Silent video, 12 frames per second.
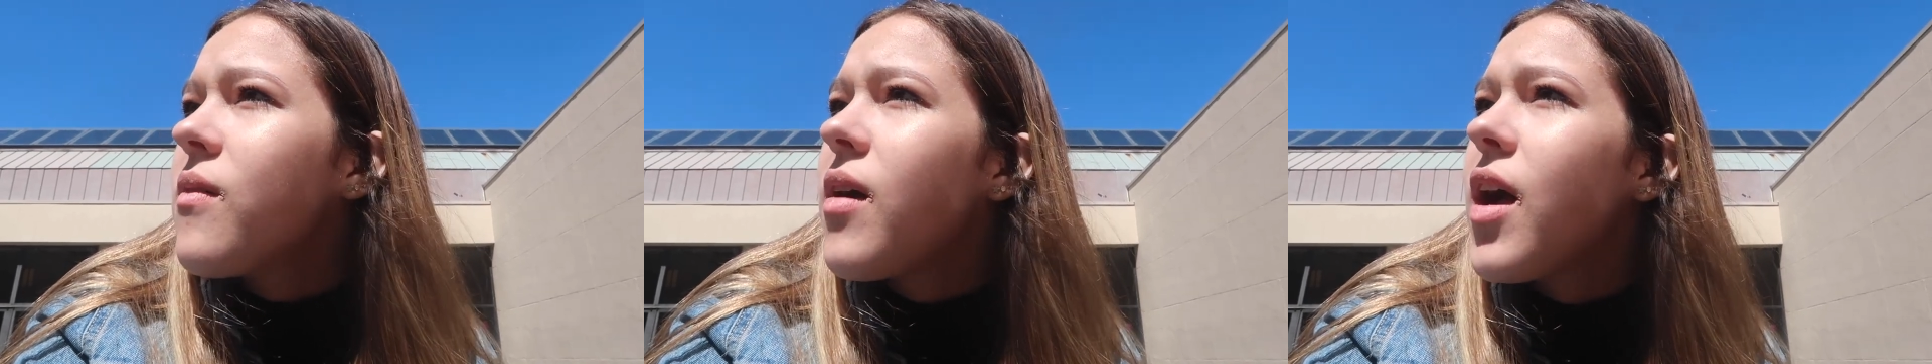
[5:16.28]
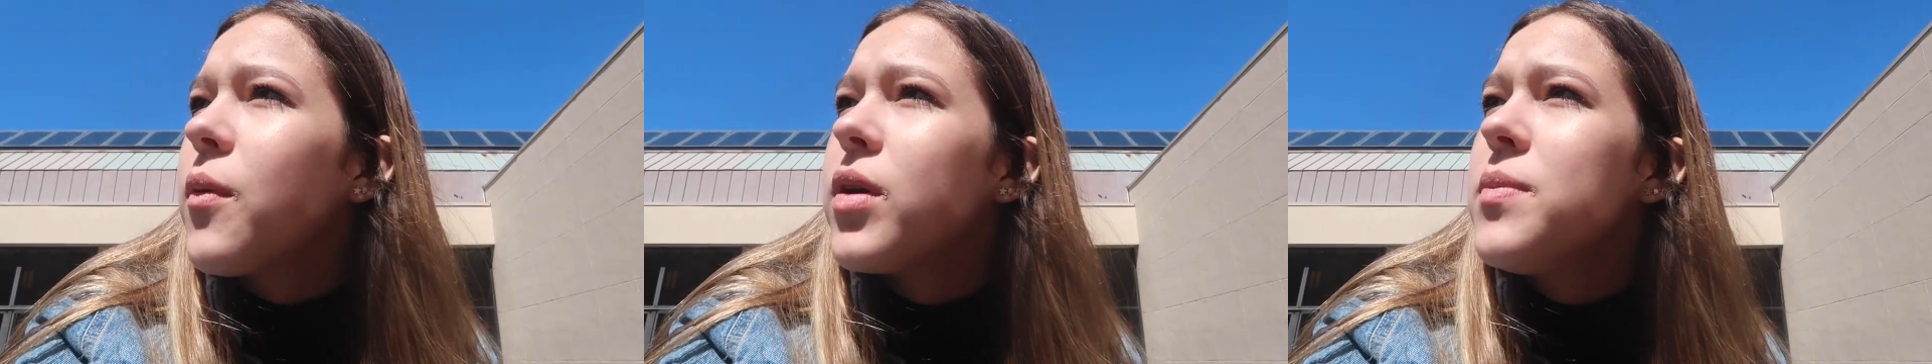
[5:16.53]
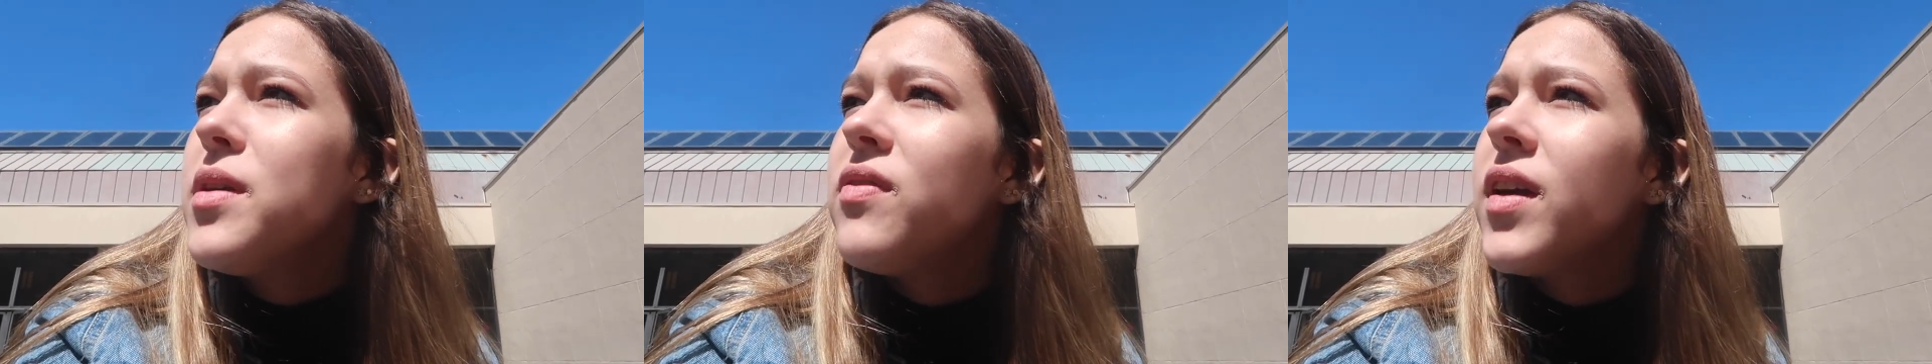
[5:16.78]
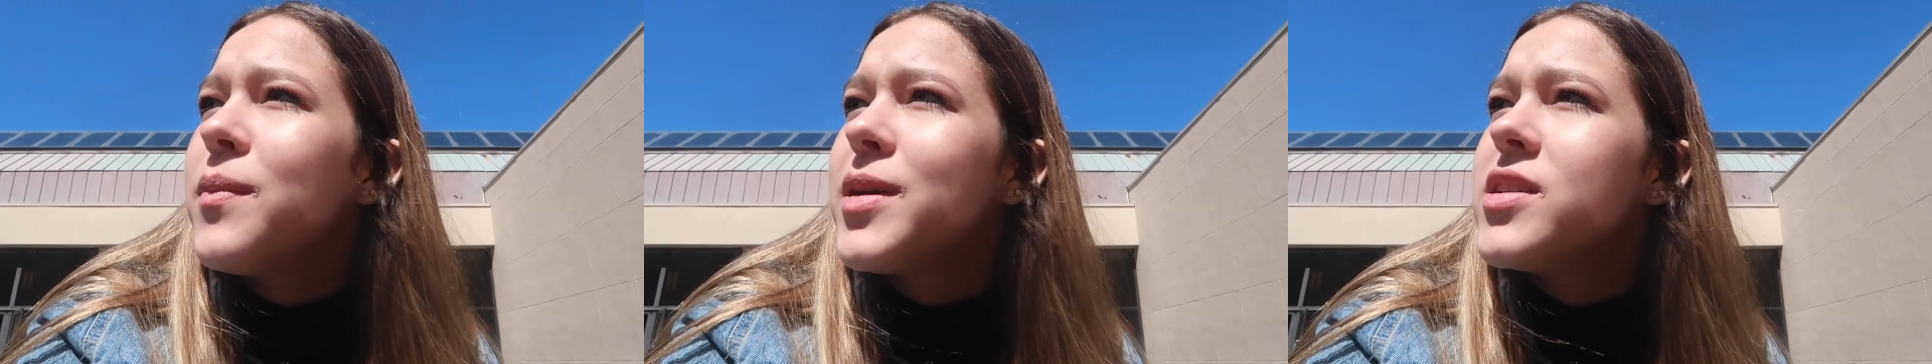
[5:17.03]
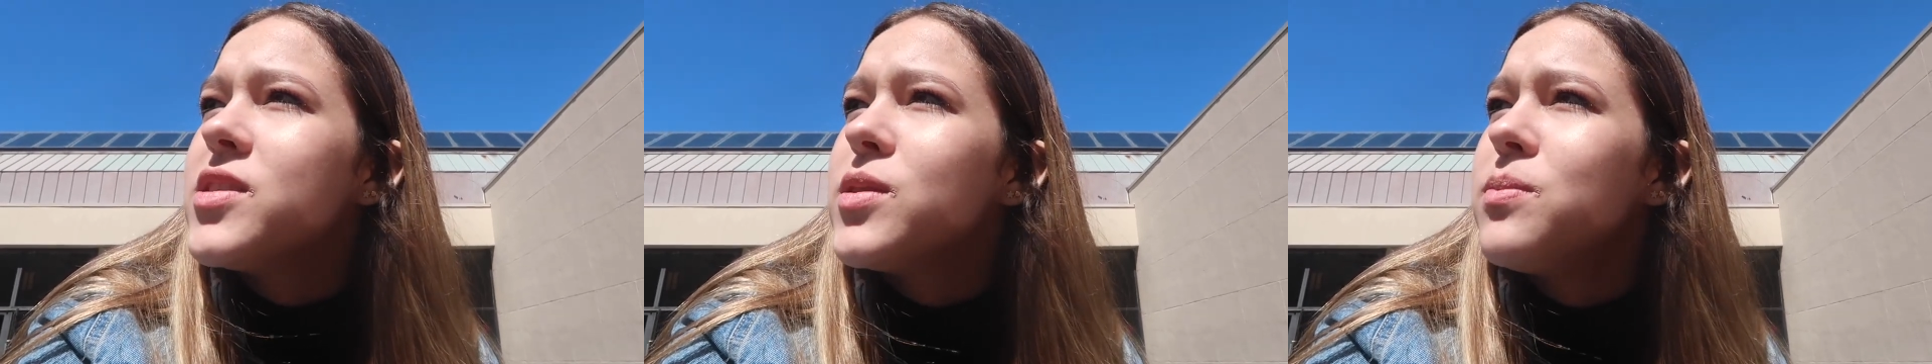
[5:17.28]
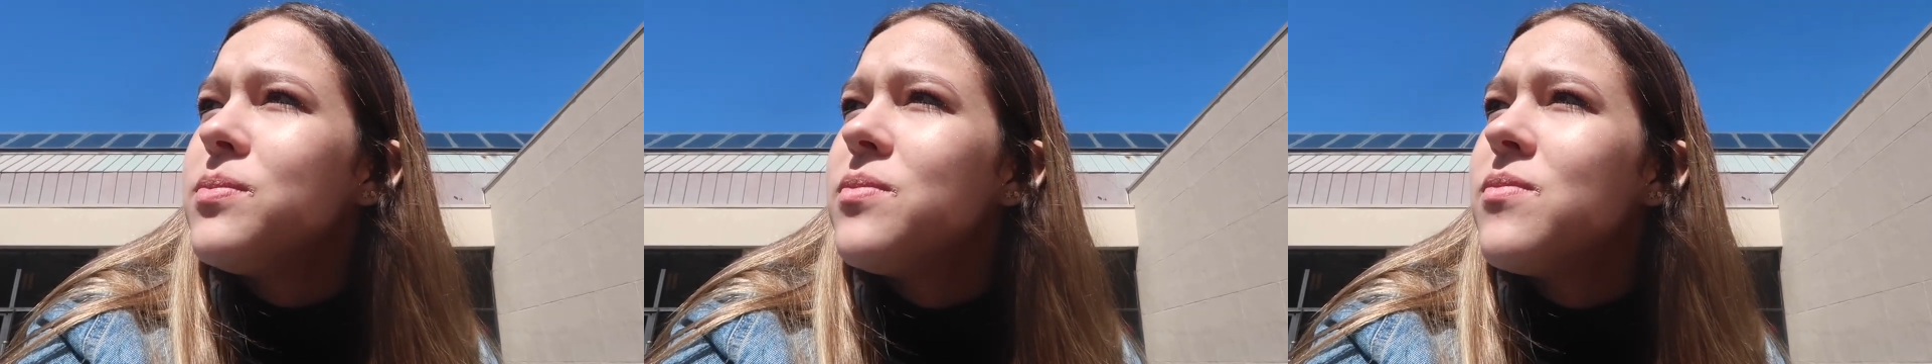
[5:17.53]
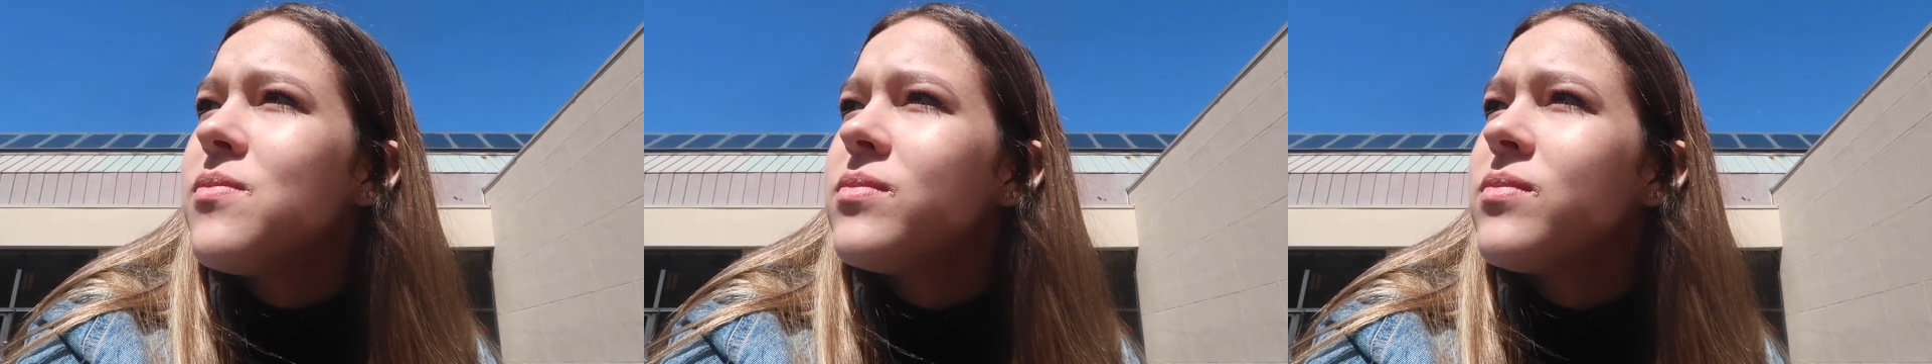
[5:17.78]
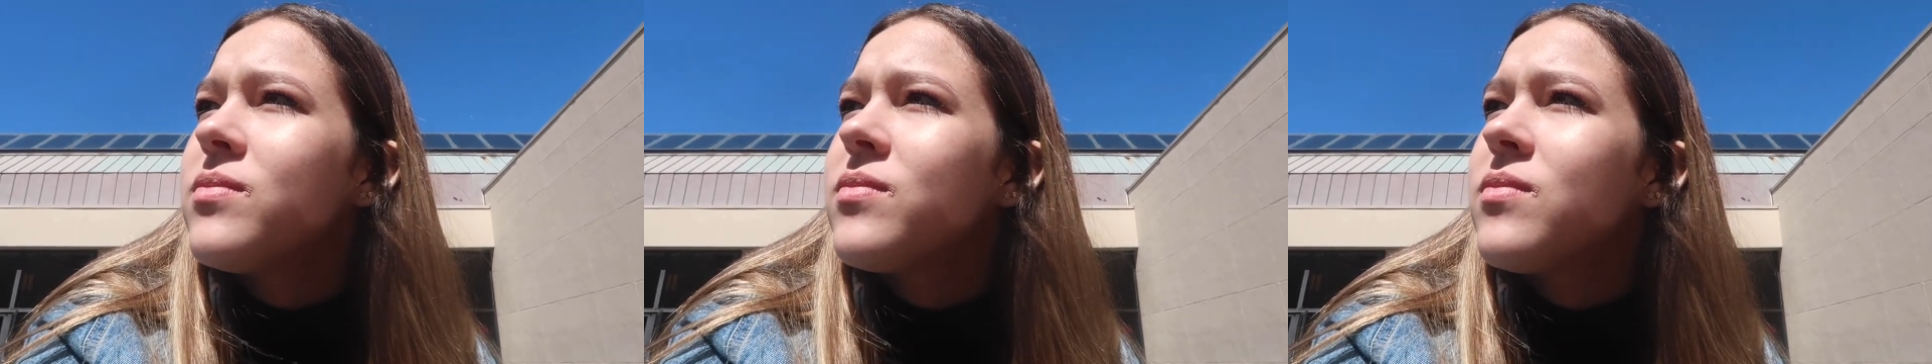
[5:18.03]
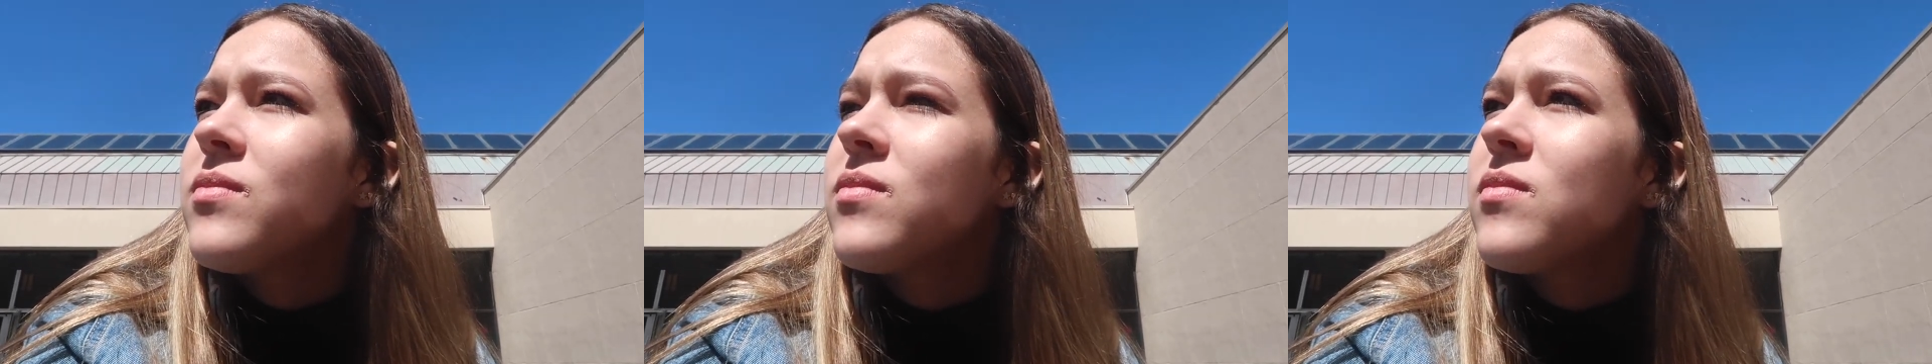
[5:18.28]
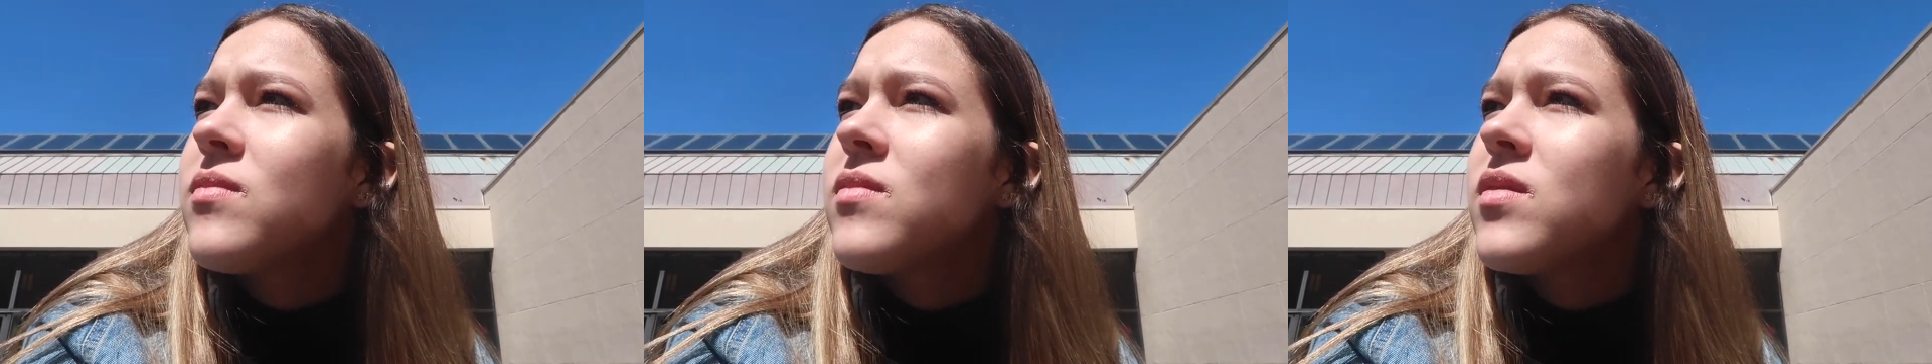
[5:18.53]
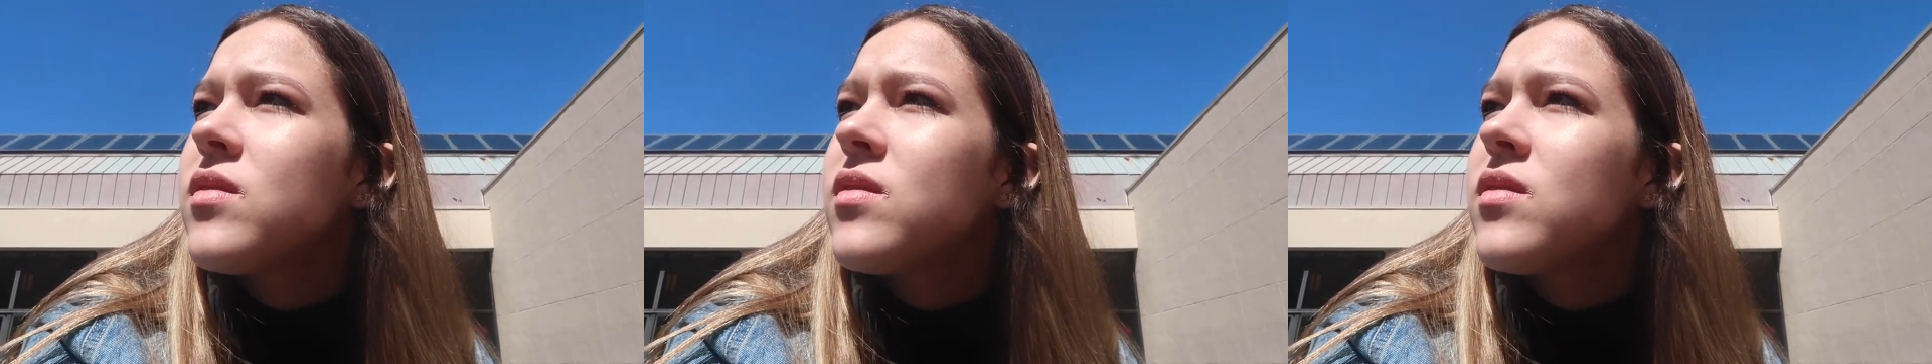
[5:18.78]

Yeah, I want to be famous. I